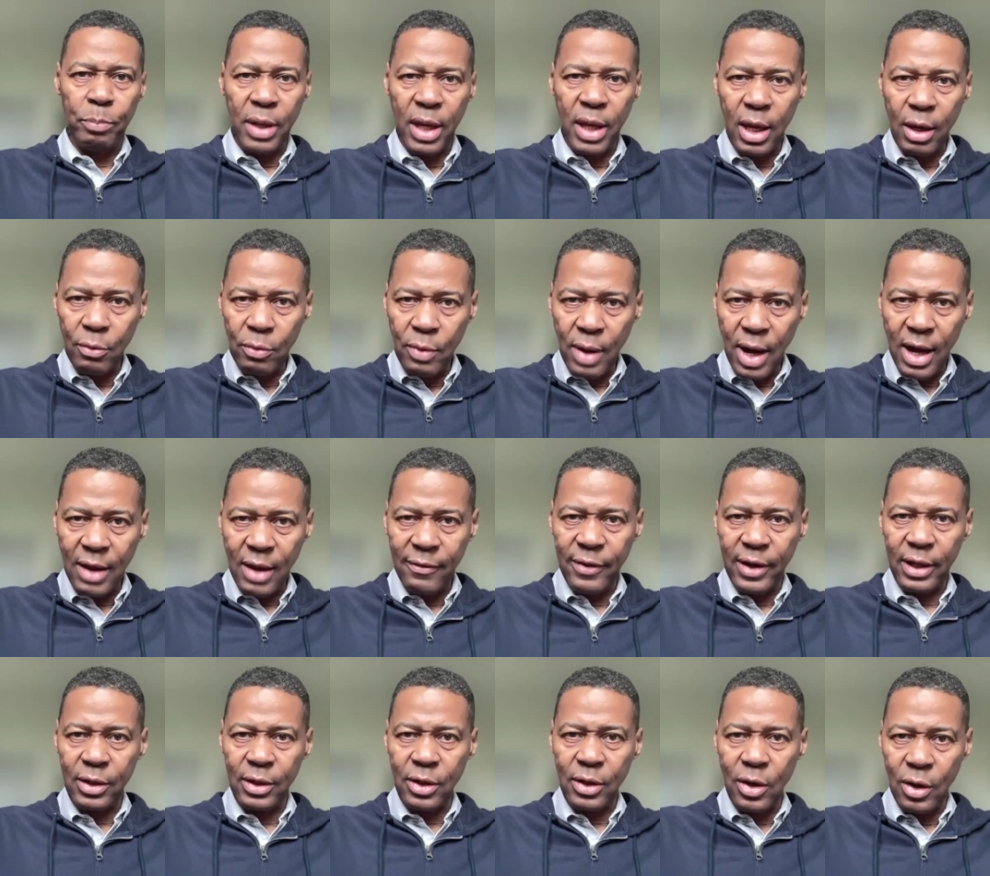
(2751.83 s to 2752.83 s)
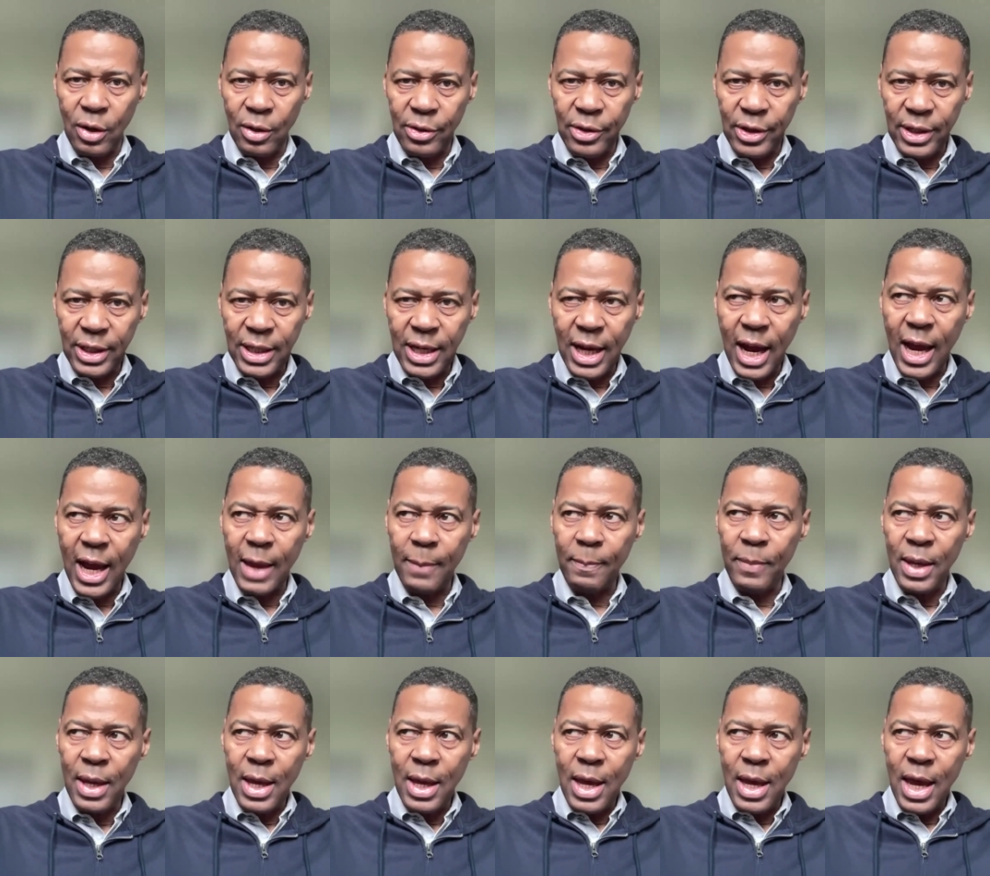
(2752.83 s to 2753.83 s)
being relevant all the
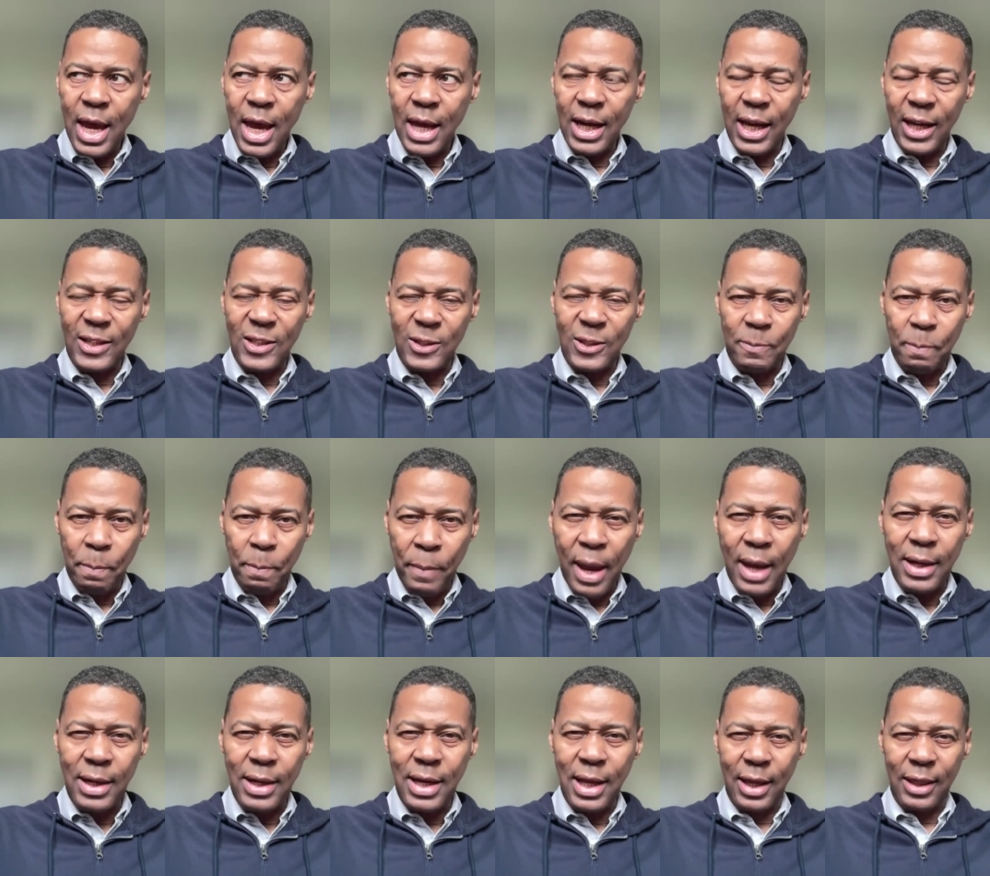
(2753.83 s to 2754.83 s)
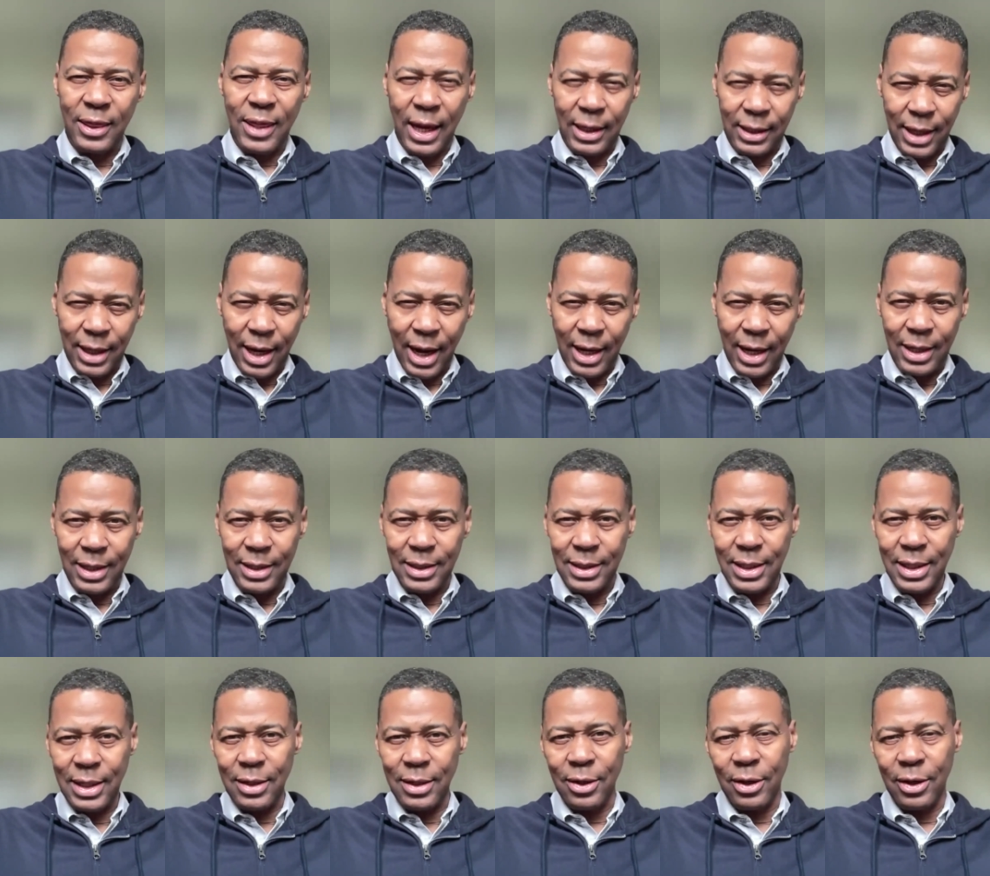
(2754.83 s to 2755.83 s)
time and expanding that
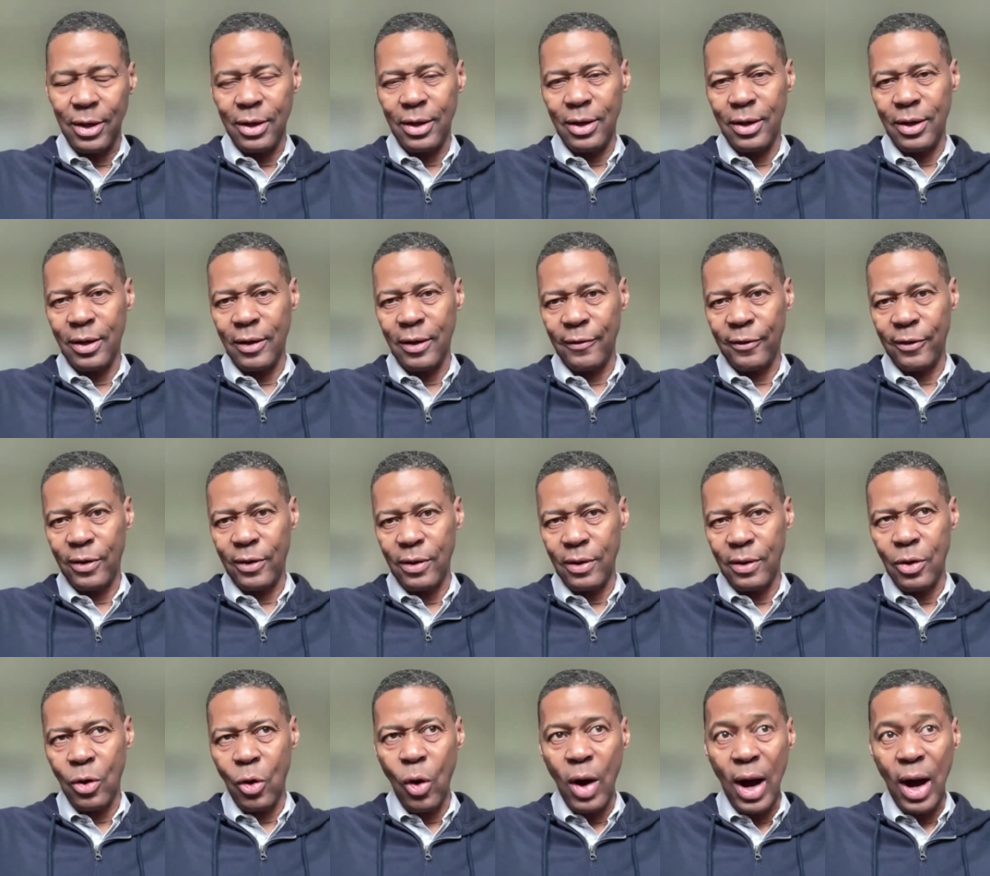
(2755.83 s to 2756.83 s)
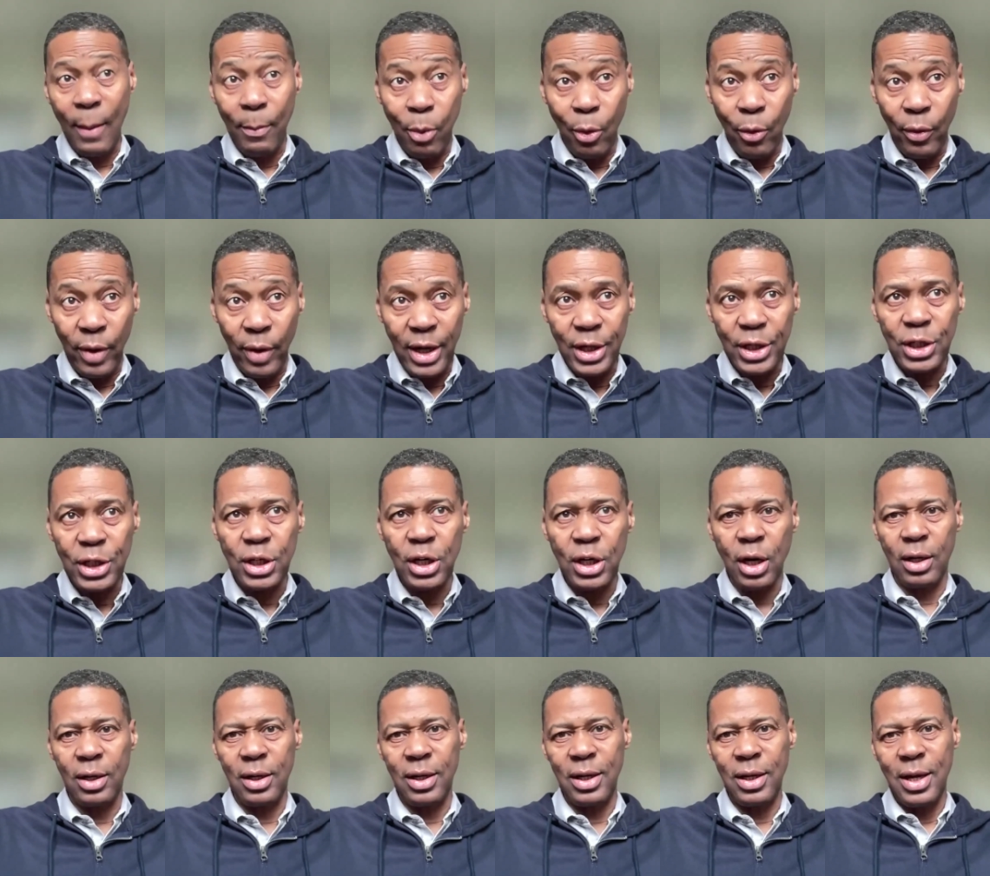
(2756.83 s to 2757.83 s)
idea of
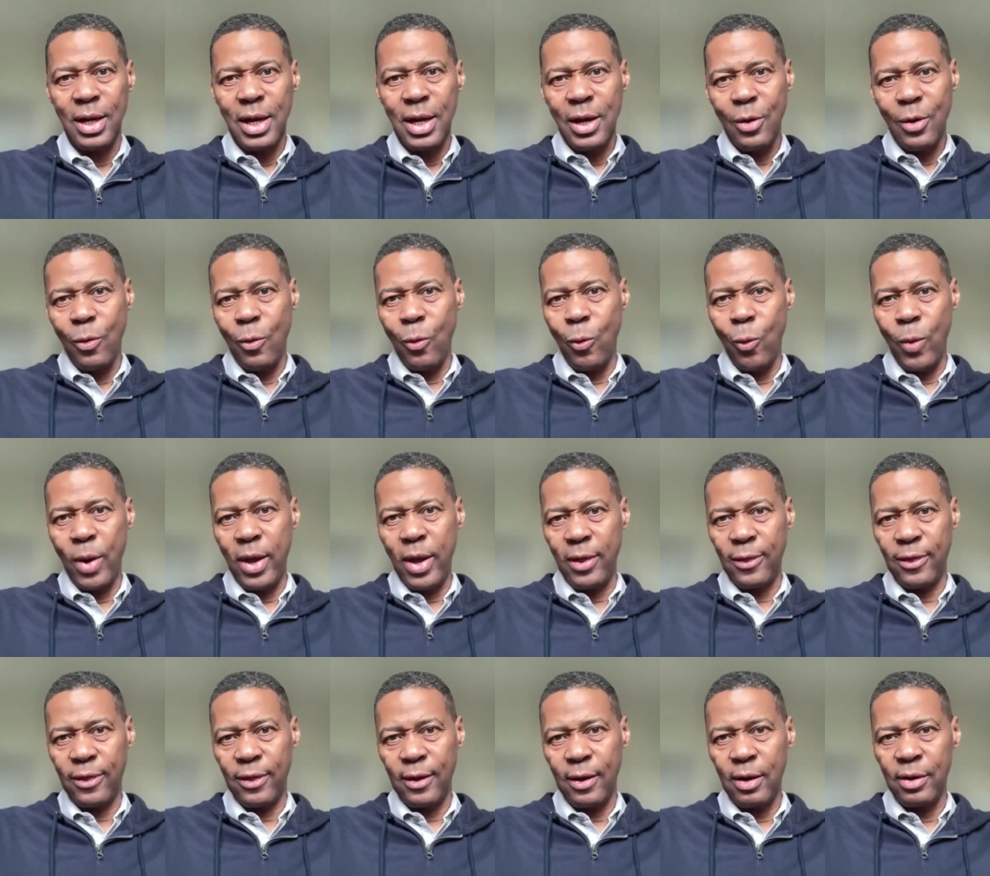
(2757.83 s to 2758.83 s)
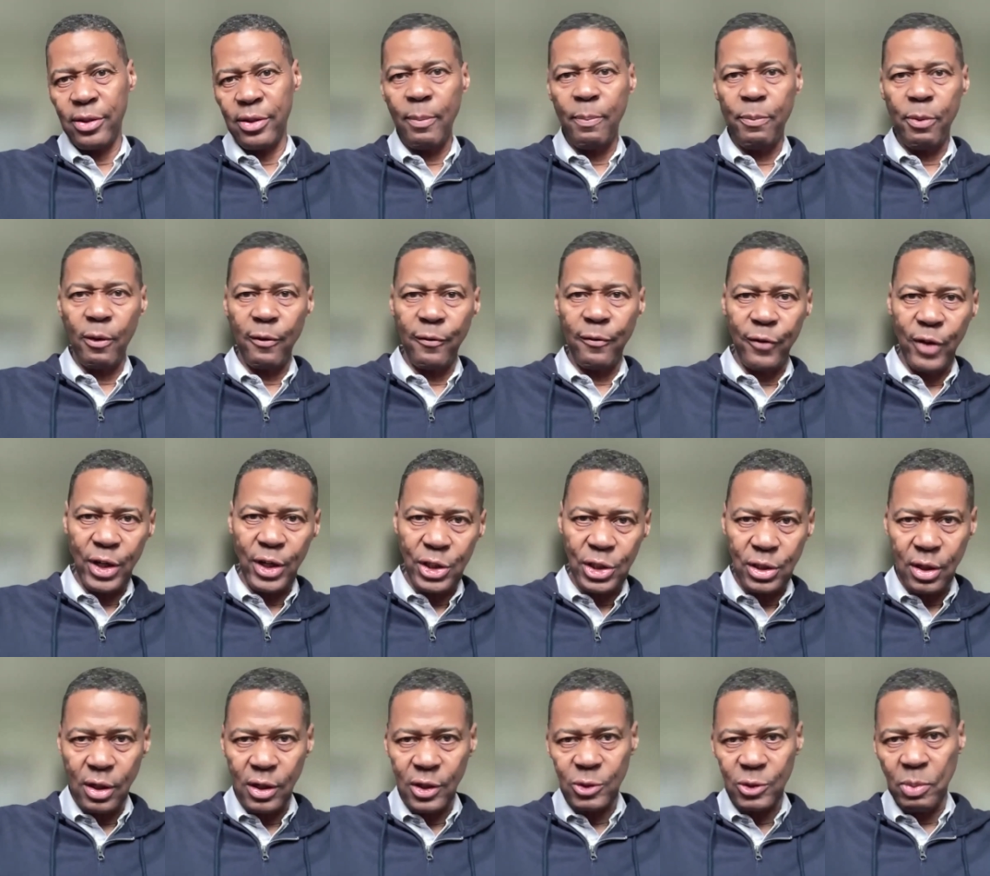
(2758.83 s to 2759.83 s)
collaboration with other
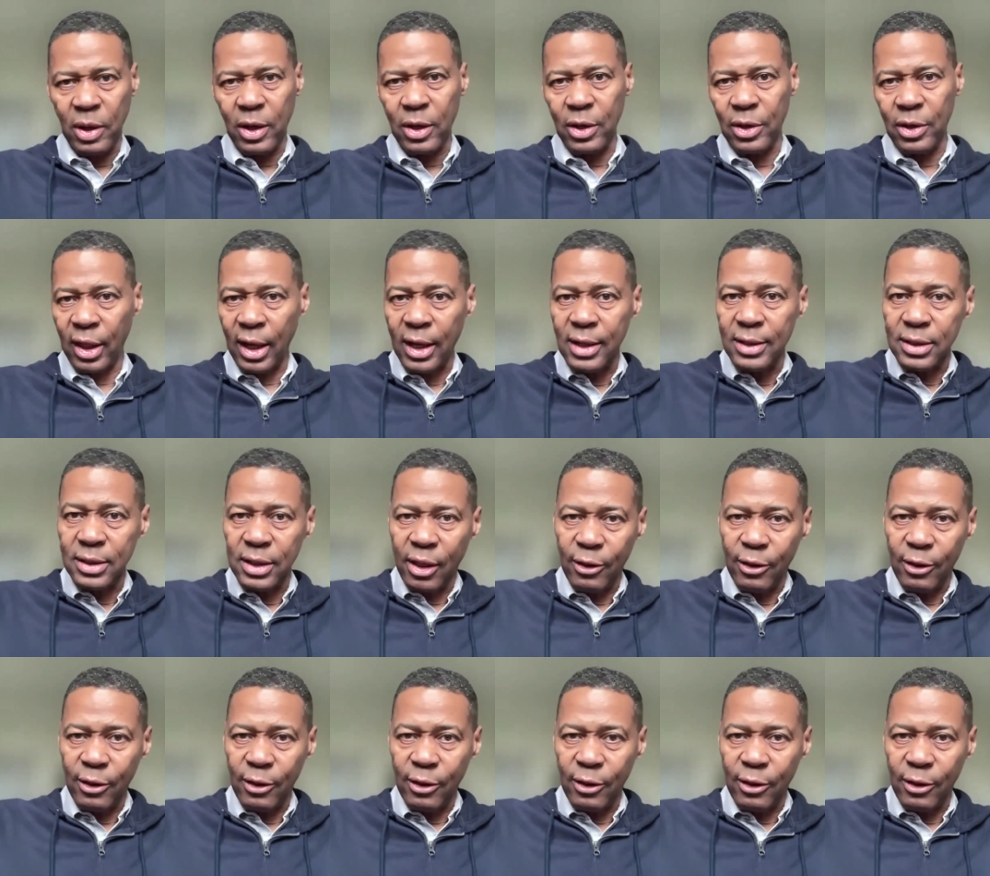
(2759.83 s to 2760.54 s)
professionals because